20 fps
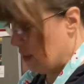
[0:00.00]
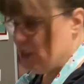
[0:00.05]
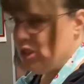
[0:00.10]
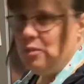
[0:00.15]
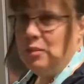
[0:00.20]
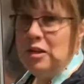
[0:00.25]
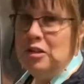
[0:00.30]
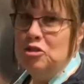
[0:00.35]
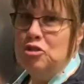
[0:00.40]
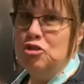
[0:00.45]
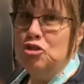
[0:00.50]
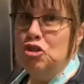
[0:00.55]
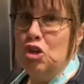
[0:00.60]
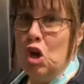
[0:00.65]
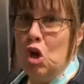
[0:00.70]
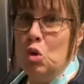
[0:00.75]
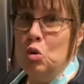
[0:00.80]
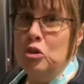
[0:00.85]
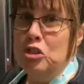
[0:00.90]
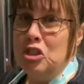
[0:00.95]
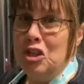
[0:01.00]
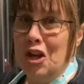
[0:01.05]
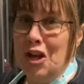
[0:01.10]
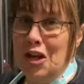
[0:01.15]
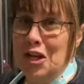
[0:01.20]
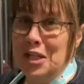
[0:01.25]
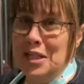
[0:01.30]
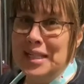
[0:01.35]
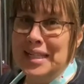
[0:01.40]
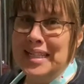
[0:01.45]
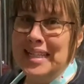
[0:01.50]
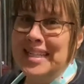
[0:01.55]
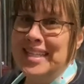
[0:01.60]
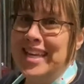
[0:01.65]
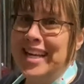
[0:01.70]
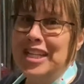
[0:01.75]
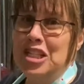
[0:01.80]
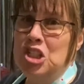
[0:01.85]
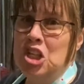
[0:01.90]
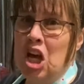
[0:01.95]
smells so chocolatey.
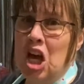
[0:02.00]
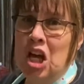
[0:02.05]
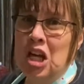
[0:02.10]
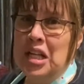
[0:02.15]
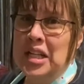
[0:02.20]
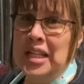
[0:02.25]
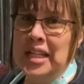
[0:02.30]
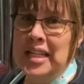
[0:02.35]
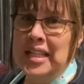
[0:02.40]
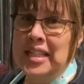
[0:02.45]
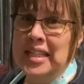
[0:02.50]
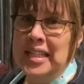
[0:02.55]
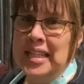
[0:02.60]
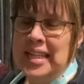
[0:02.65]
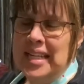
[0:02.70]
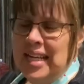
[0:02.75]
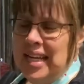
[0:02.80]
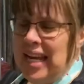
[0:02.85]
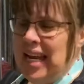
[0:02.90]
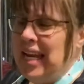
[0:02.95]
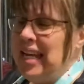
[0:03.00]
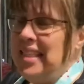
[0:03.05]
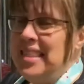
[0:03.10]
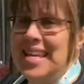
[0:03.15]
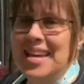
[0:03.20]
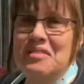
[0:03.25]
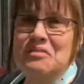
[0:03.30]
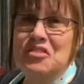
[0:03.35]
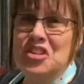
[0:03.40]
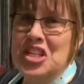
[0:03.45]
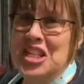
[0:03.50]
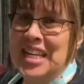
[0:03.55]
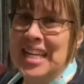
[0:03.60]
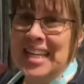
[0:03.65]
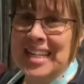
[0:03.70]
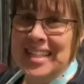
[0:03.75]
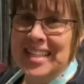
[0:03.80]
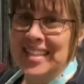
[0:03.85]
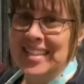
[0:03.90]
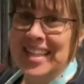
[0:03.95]
That chocolate and that
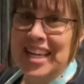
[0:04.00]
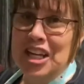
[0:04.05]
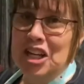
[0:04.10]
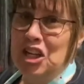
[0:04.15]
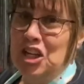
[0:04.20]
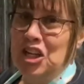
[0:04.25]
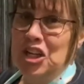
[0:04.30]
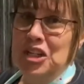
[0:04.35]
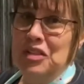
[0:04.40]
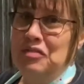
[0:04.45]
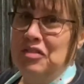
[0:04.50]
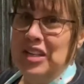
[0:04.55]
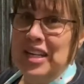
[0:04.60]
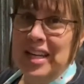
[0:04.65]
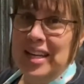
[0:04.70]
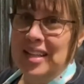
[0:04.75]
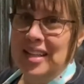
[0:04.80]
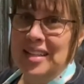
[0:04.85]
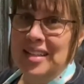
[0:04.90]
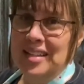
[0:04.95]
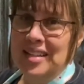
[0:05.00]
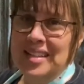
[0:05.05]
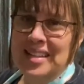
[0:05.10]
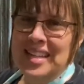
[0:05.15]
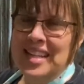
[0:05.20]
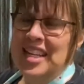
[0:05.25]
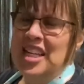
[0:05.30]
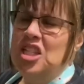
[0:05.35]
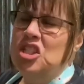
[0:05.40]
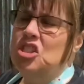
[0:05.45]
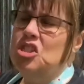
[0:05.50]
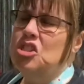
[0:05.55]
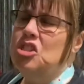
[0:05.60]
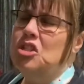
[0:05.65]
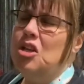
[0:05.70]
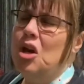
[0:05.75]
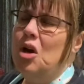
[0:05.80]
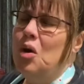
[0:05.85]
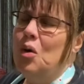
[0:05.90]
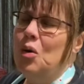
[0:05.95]
vanilla, that good vanilla, is so
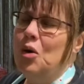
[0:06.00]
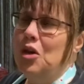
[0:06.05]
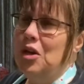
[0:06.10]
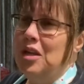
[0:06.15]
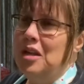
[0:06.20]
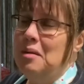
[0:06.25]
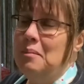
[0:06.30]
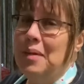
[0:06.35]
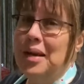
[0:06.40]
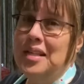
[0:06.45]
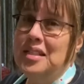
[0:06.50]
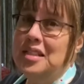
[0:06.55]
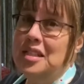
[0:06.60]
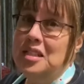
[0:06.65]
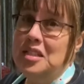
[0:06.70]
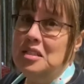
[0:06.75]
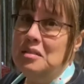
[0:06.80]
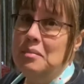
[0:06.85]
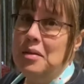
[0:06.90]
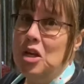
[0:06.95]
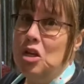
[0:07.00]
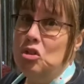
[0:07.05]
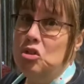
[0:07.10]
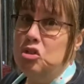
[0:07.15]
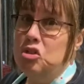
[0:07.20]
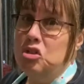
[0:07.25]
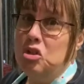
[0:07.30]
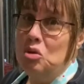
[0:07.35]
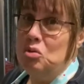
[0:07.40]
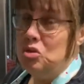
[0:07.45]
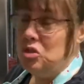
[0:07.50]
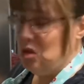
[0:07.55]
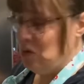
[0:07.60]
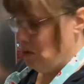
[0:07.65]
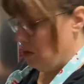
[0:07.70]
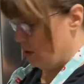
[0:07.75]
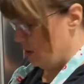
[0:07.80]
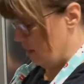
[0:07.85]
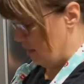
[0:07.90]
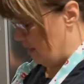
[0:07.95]
good. It makes it smell so, so
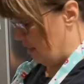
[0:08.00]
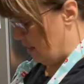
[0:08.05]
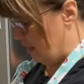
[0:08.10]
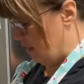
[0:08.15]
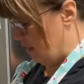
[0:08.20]
good.